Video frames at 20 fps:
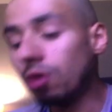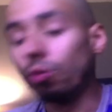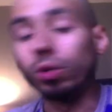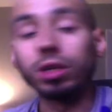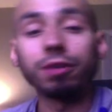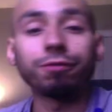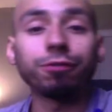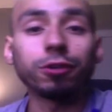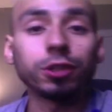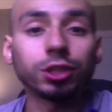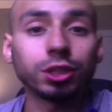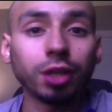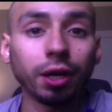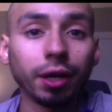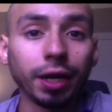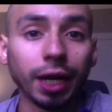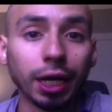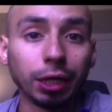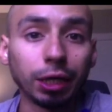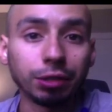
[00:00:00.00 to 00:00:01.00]
When you're first
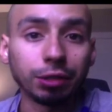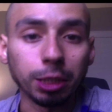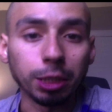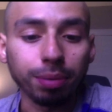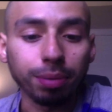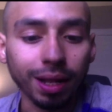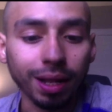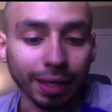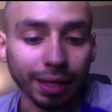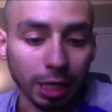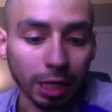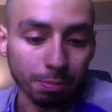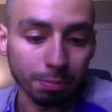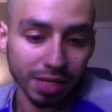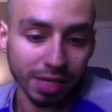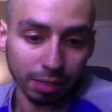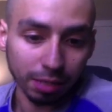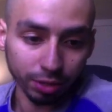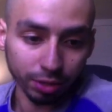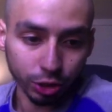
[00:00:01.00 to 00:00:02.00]
starting out, you're probably going to
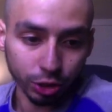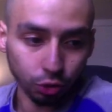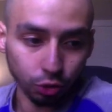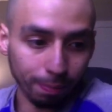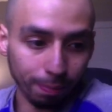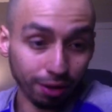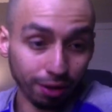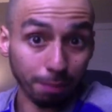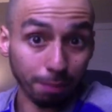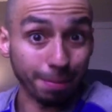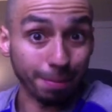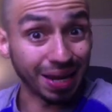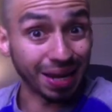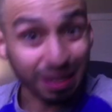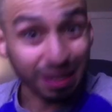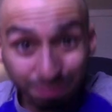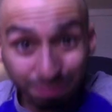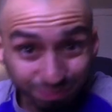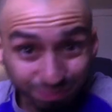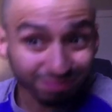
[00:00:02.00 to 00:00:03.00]
be able to do about a
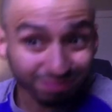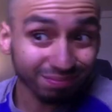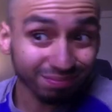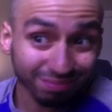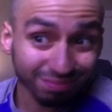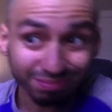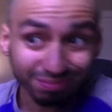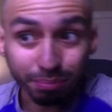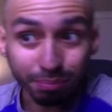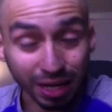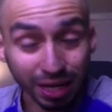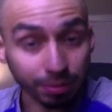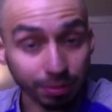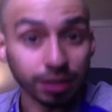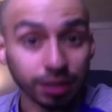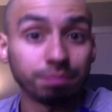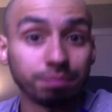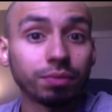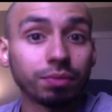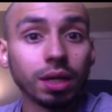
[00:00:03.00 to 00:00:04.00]
minute,
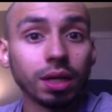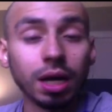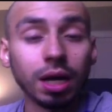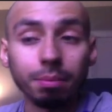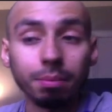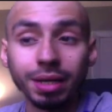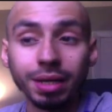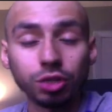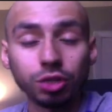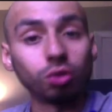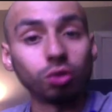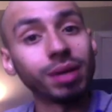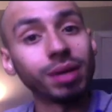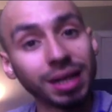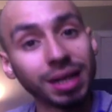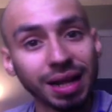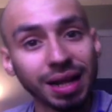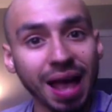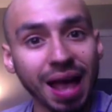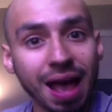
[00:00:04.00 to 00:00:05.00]
maybe a minute to a
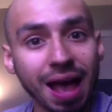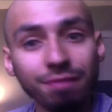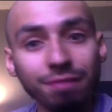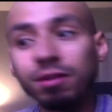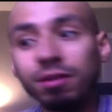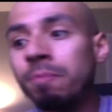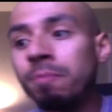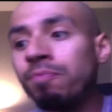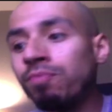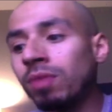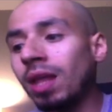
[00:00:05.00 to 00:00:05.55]
minute and a half.